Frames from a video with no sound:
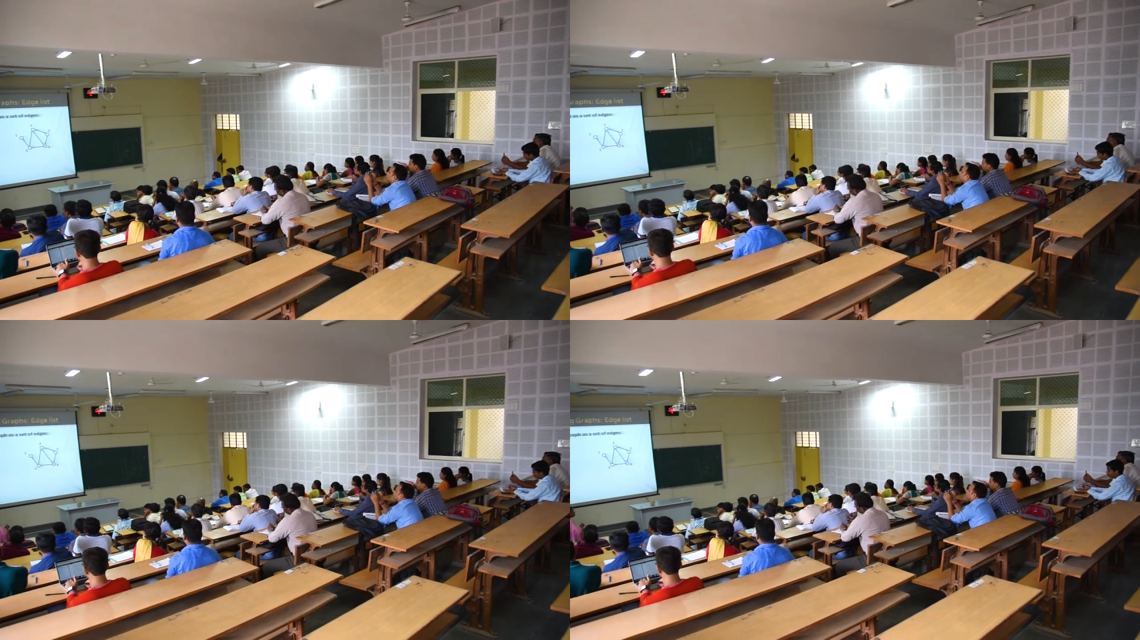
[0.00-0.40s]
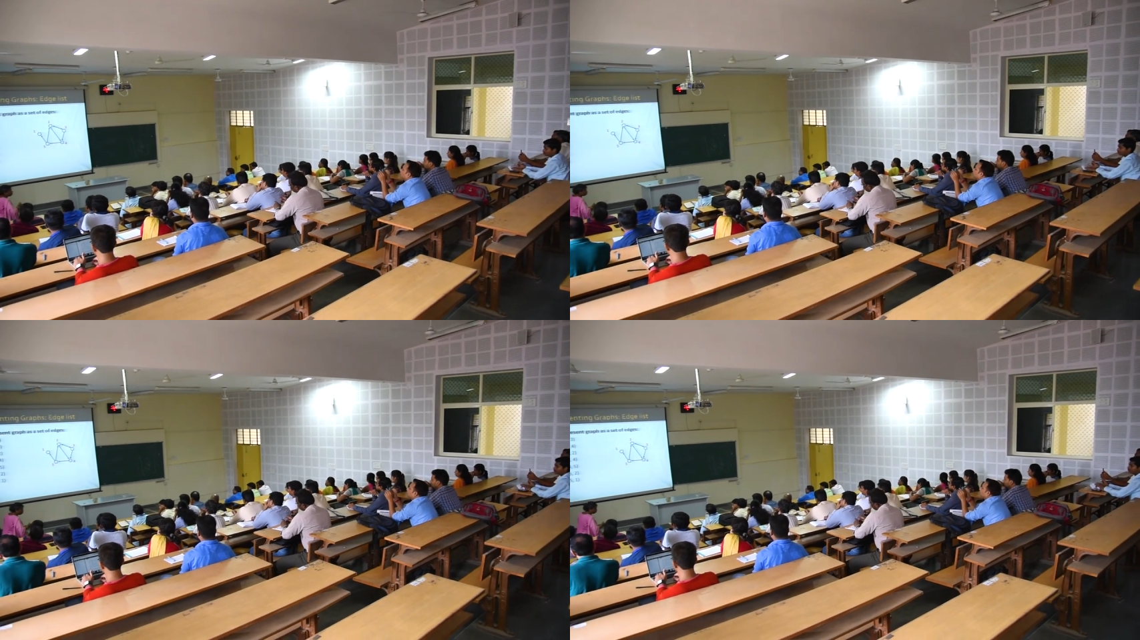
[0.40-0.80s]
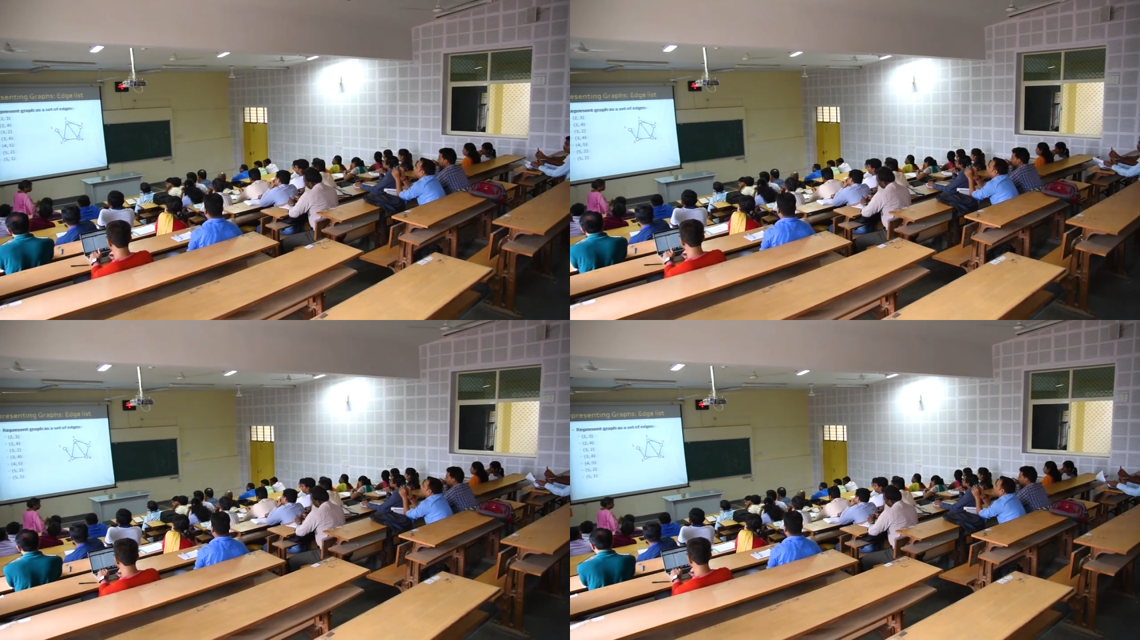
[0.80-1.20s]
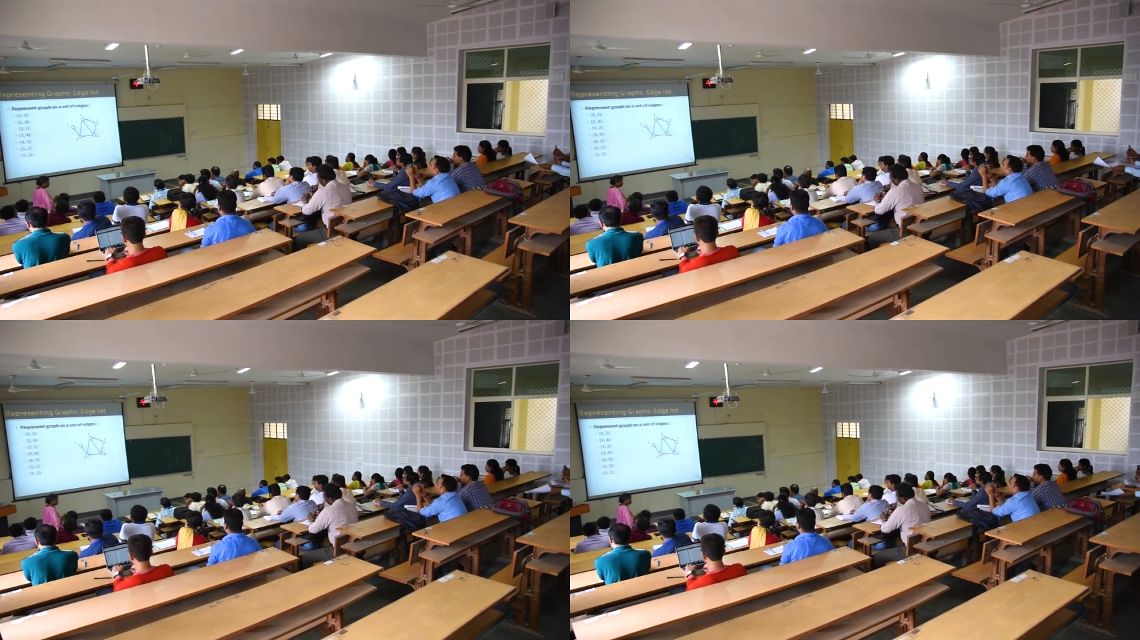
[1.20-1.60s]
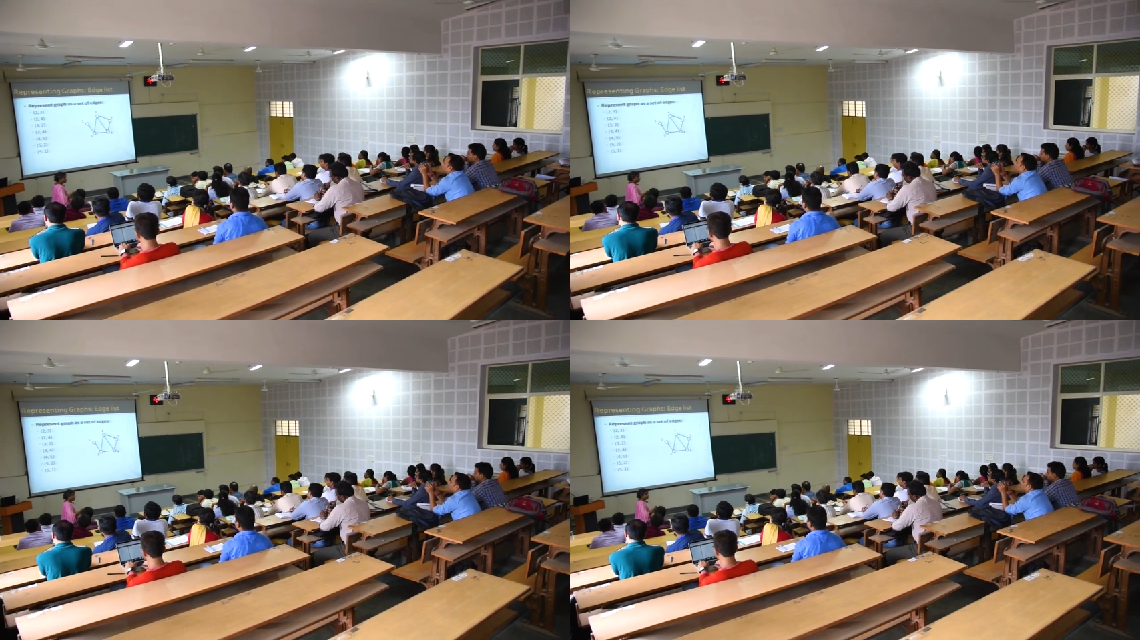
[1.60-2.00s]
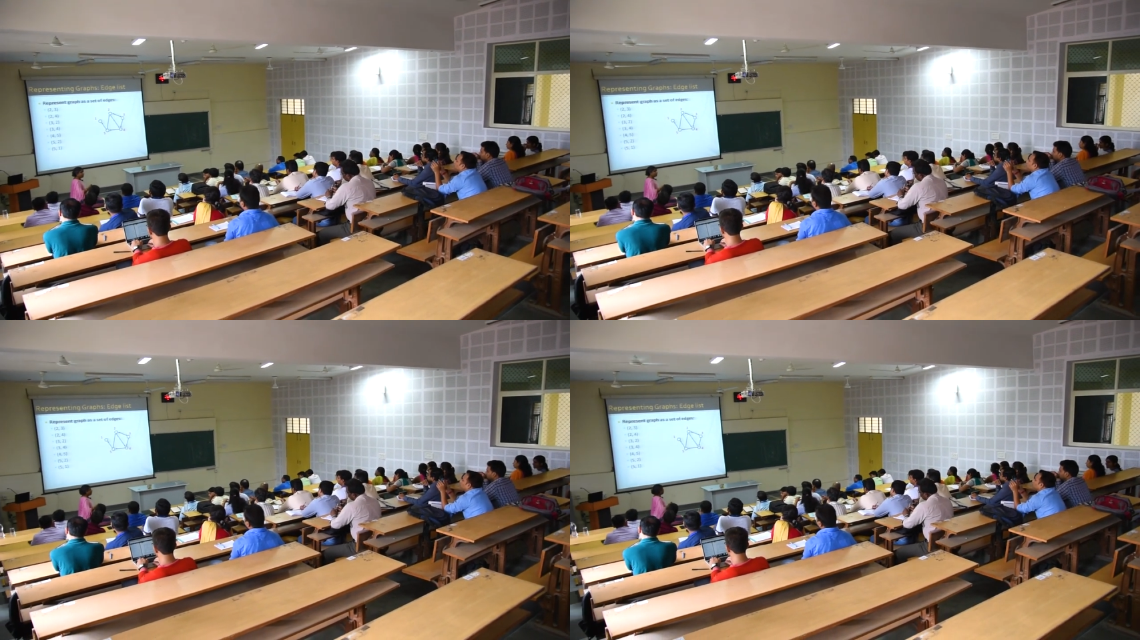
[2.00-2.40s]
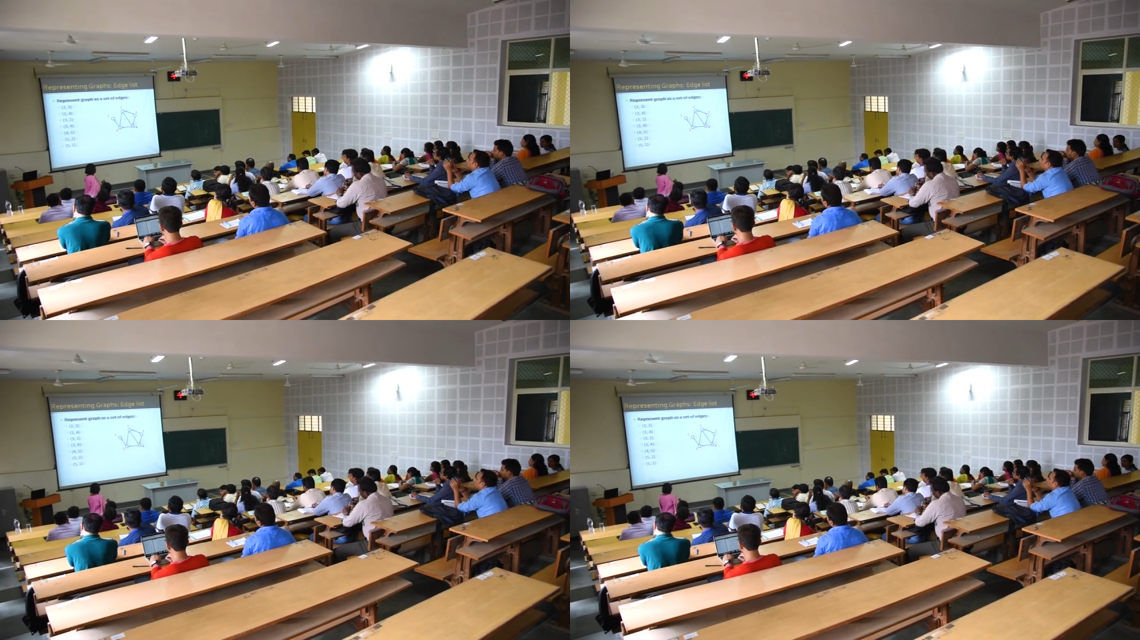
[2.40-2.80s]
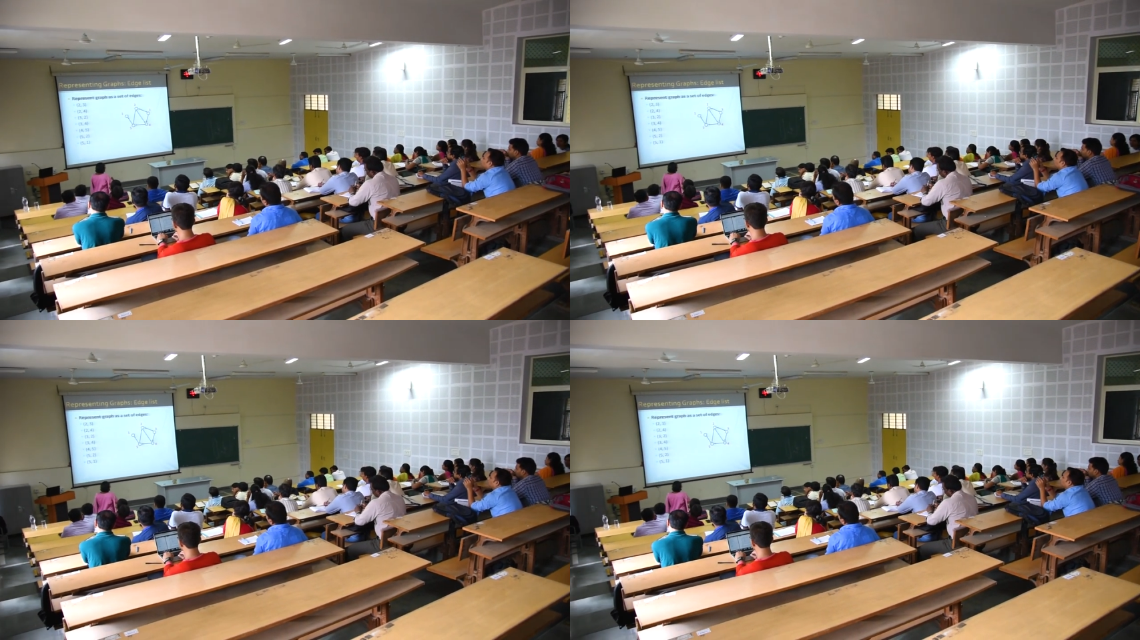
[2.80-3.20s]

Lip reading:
[unreadable: no face in view]